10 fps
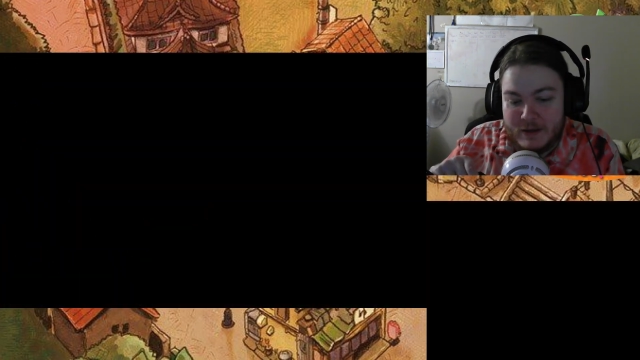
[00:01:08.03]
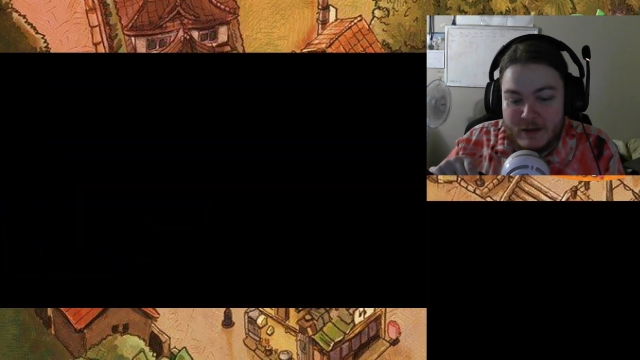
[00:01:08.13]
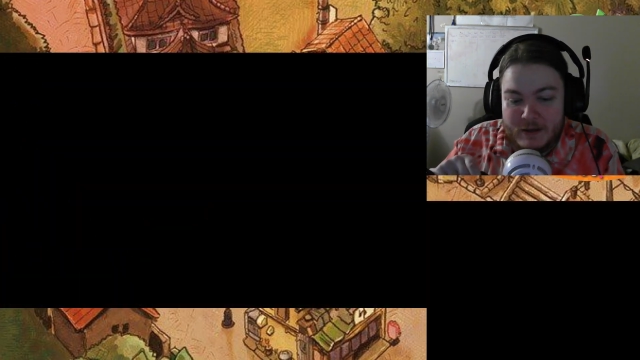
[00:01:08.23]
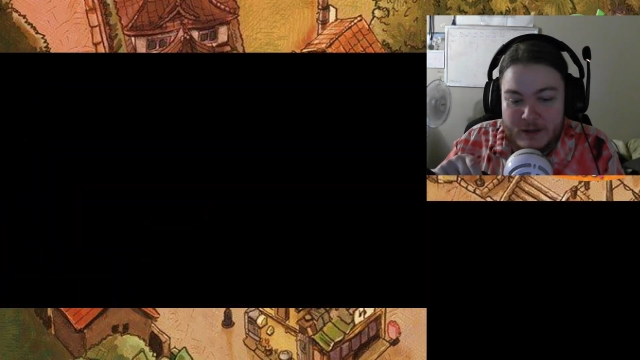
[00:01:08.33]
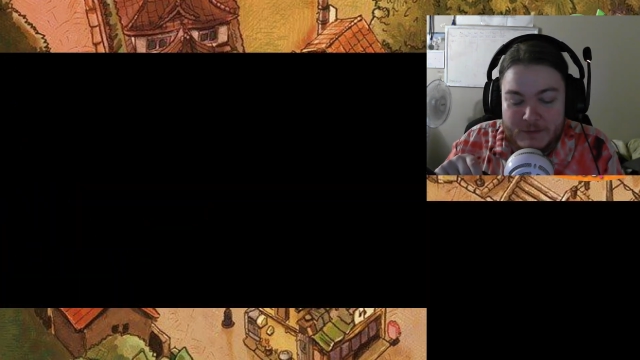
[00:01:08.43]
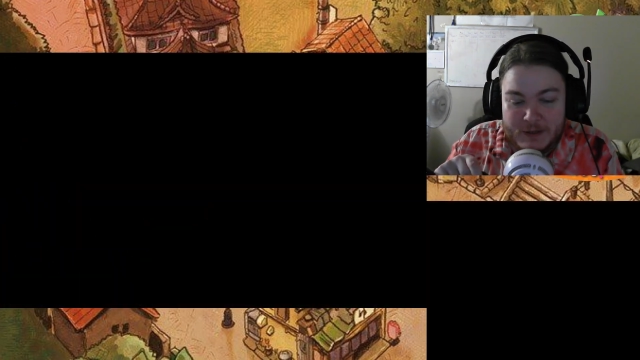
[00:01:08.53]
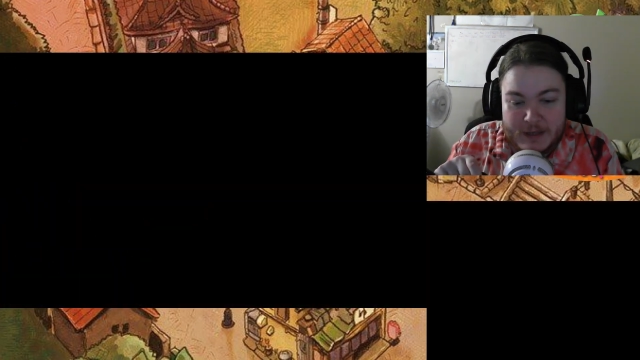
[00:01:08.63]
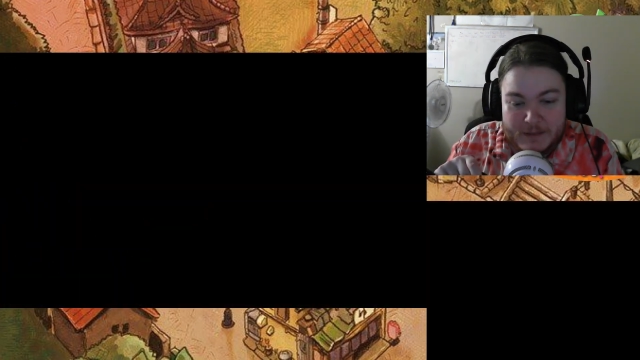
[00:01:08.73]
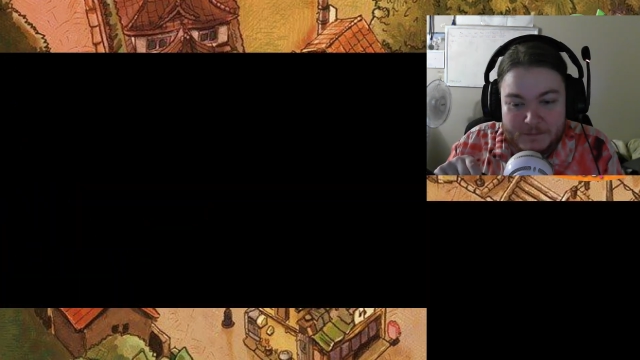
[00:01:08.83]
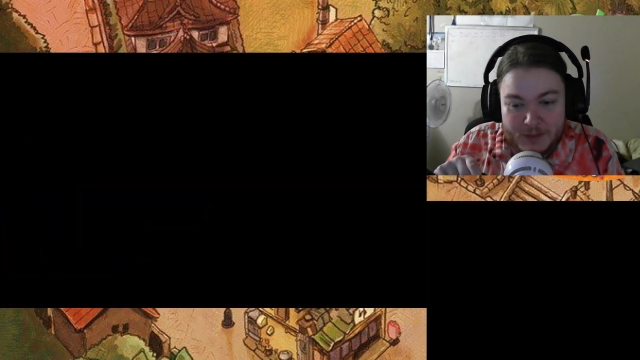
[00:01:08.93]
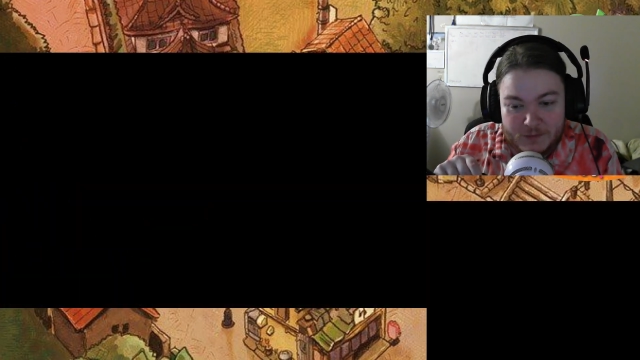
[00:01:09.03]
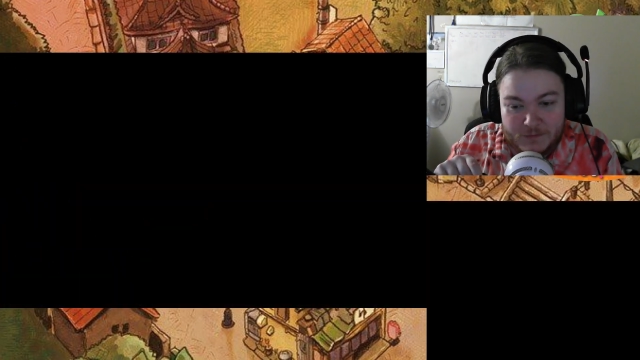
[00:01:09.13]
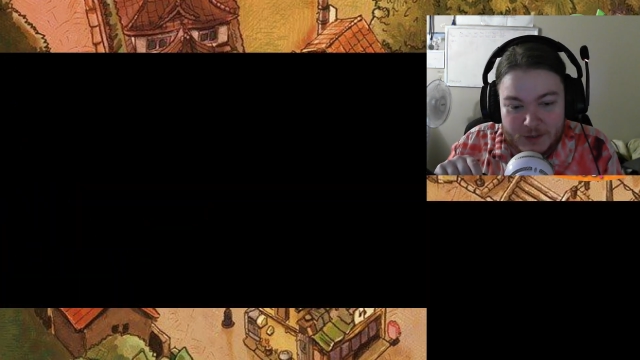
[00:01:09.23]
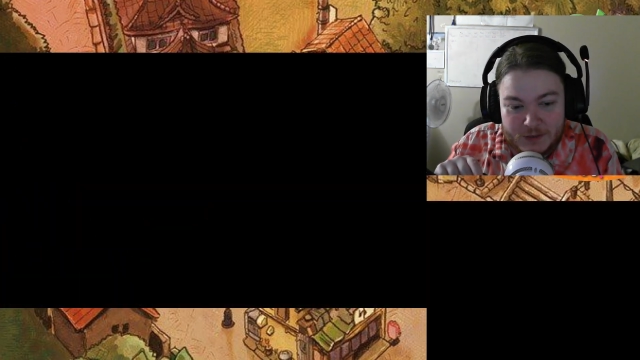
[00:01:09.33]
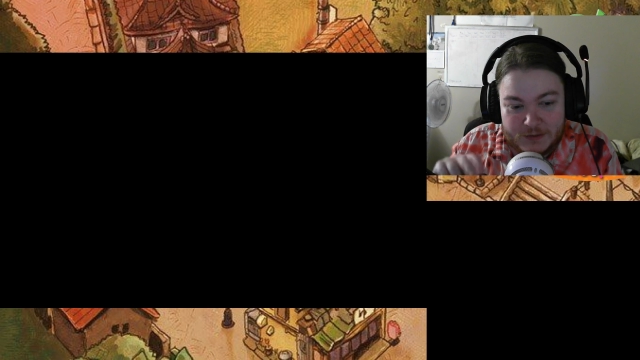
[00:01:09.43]
I'm not that big of
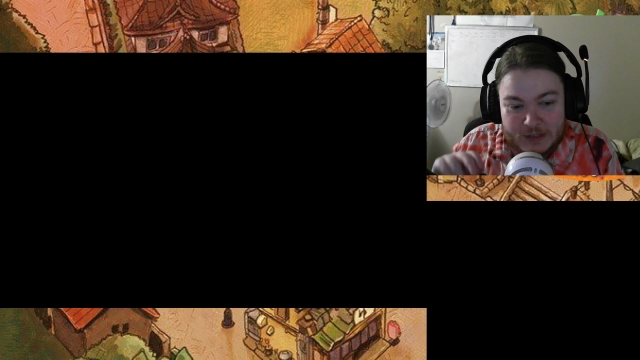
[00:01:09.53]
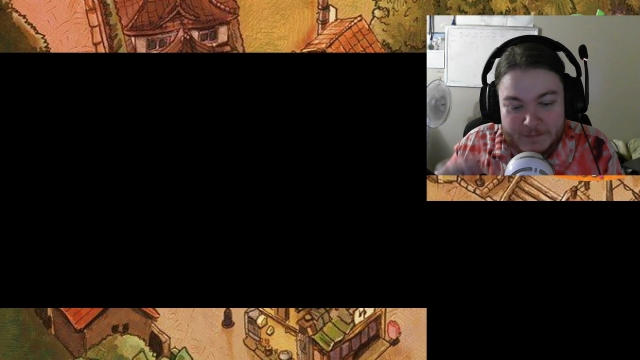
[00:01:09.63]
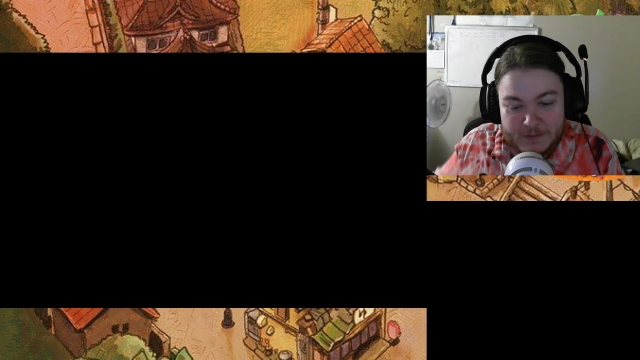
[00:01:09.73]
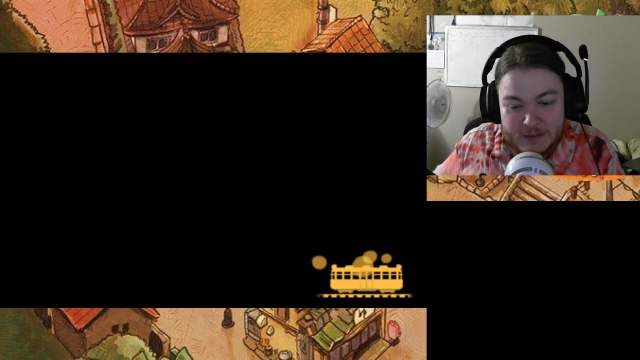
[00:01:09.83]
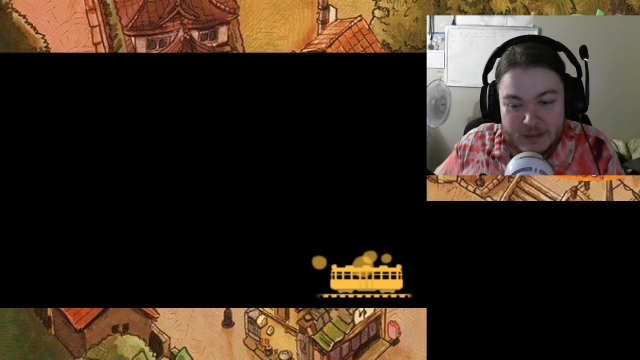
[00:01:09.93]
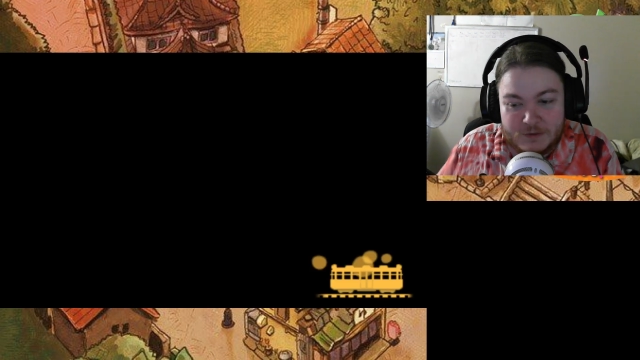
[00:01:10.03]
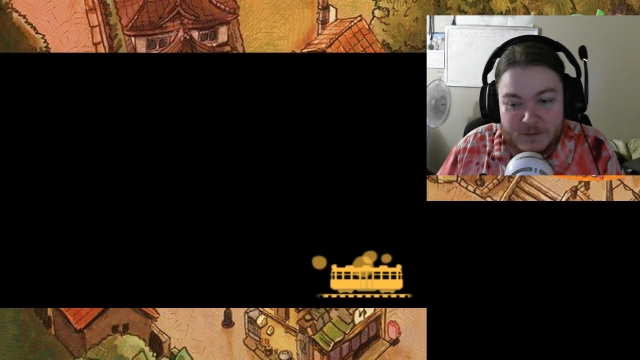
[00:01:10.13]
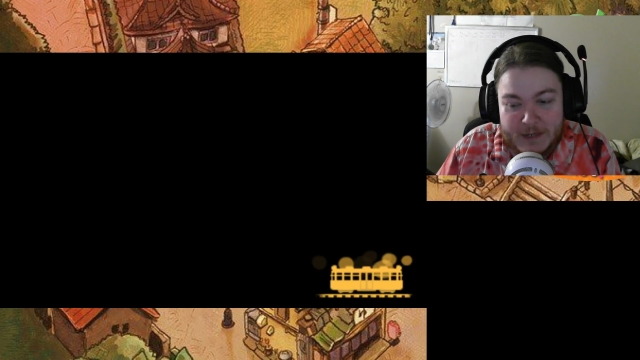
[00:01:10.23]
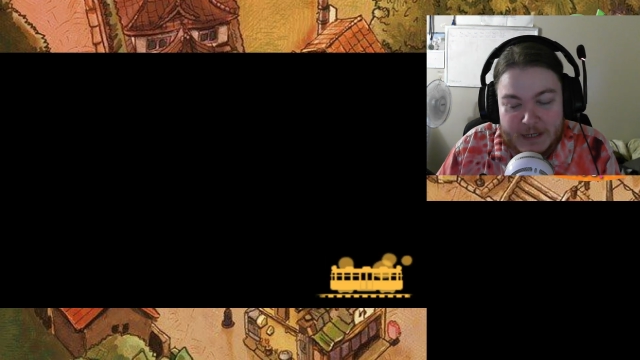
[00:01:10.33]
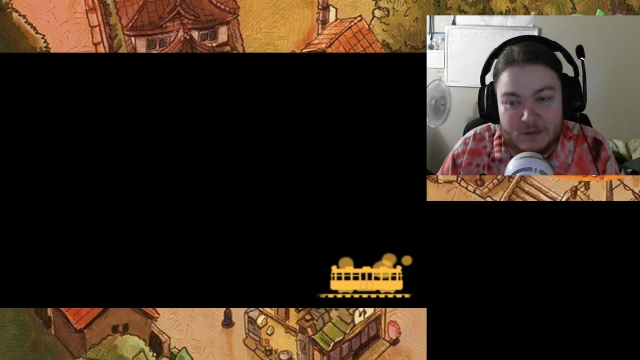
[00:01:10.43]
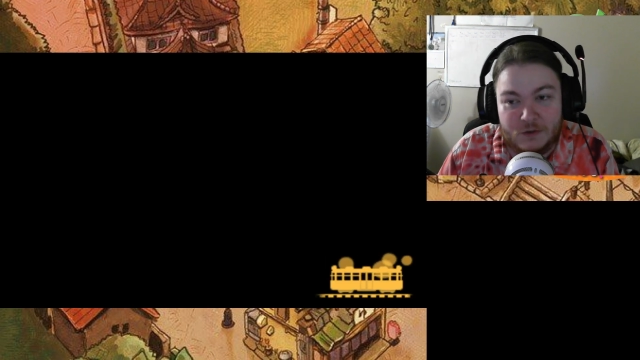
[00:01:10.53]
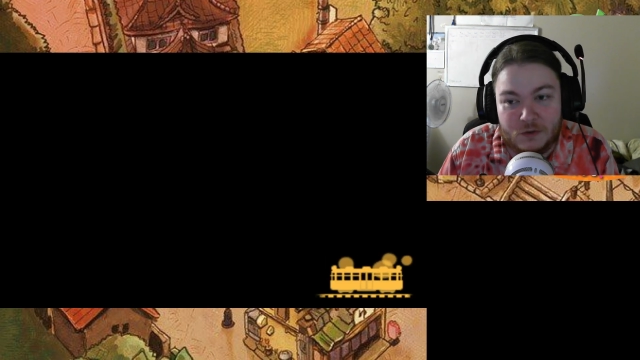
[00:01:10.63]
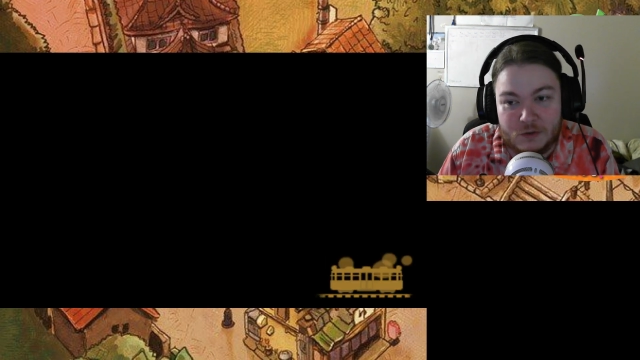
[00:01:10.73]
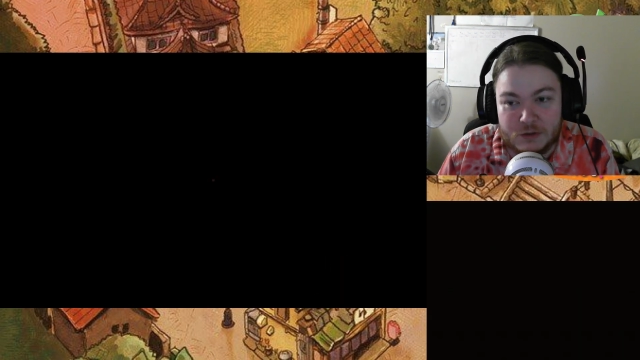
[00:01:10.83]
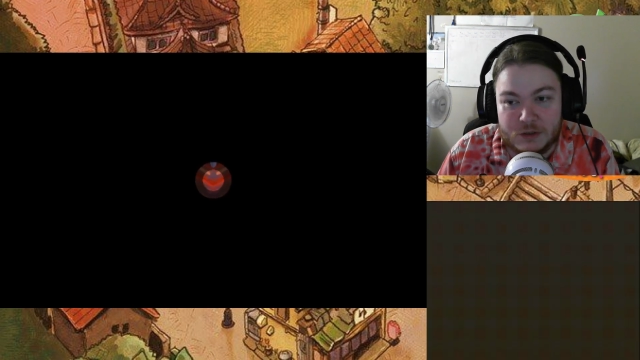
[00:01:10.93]
a Japan
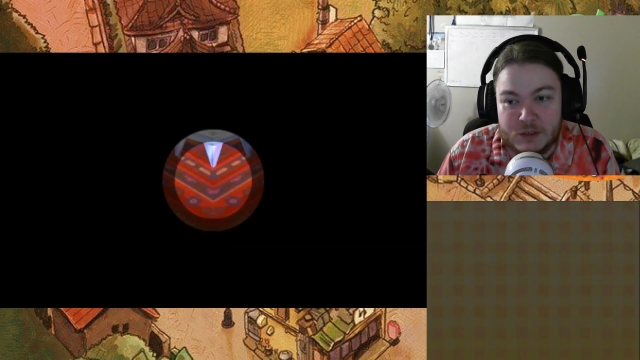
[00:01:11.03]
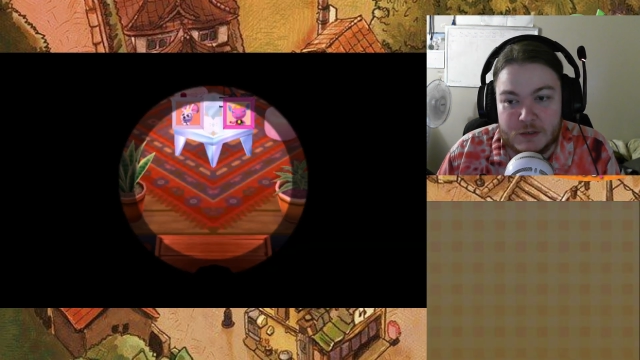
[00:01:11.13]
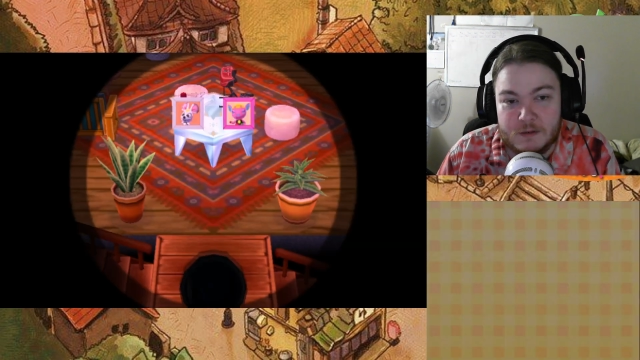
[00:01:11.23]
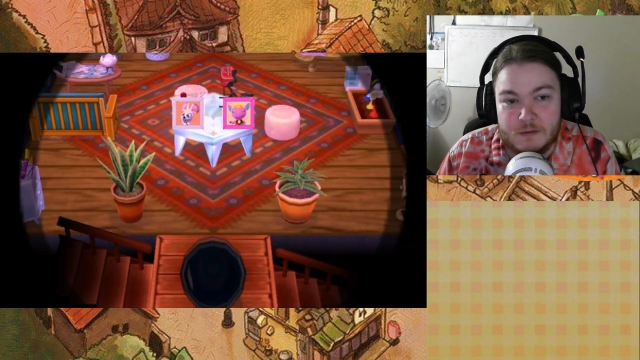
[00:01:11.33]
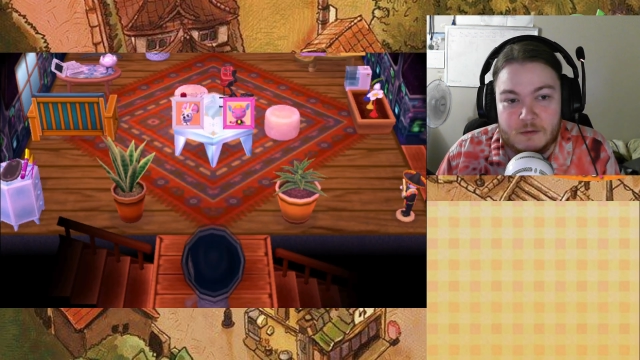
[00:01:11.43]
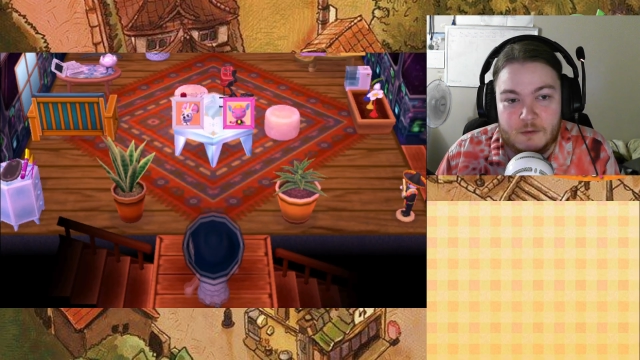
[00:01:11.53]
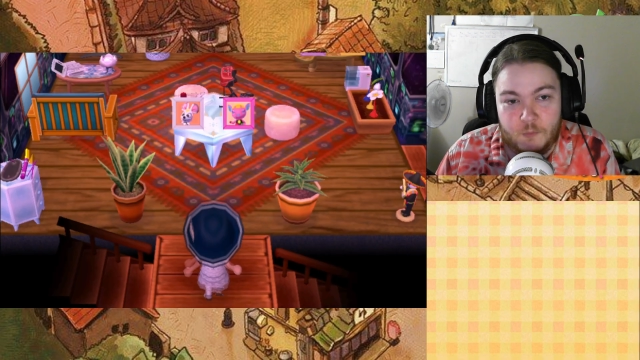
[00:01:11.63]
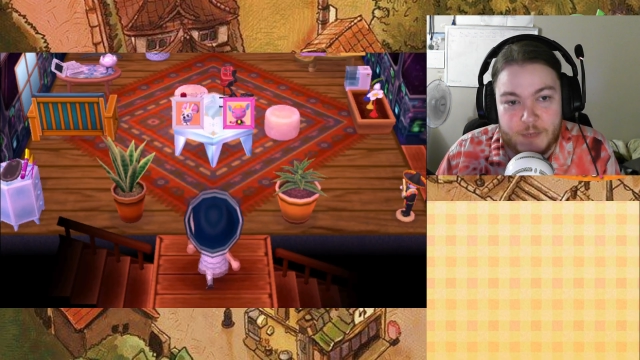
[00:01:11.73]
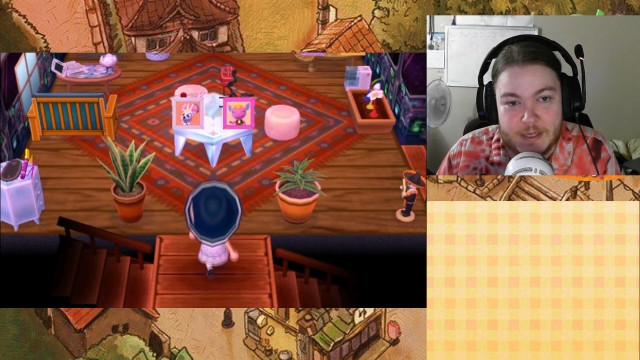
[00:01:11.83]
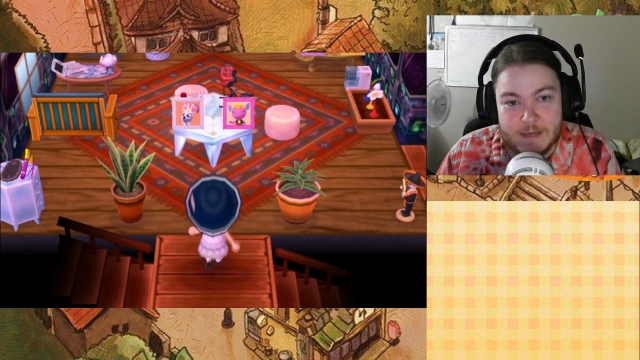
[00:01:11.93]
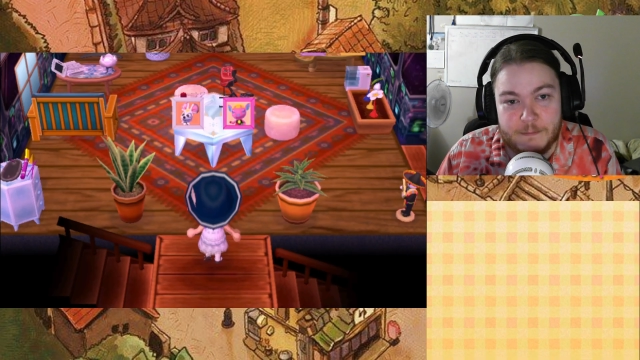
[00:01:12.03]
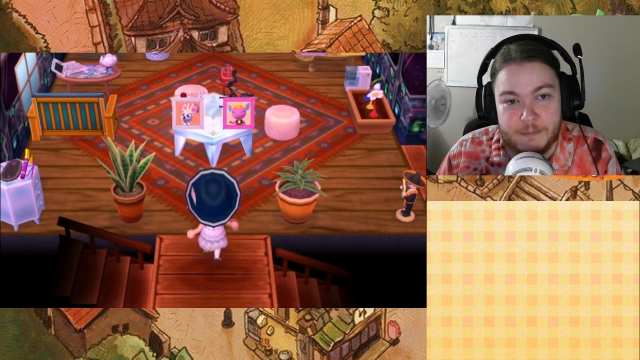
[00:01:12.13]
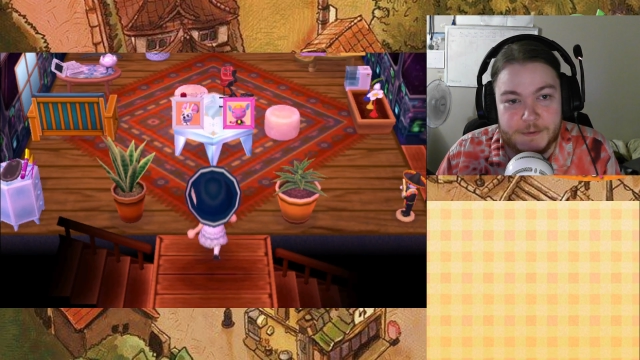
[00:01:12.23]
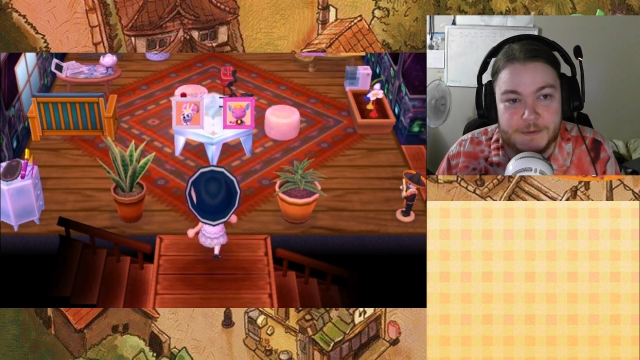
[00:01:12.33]
nerd, a weeb.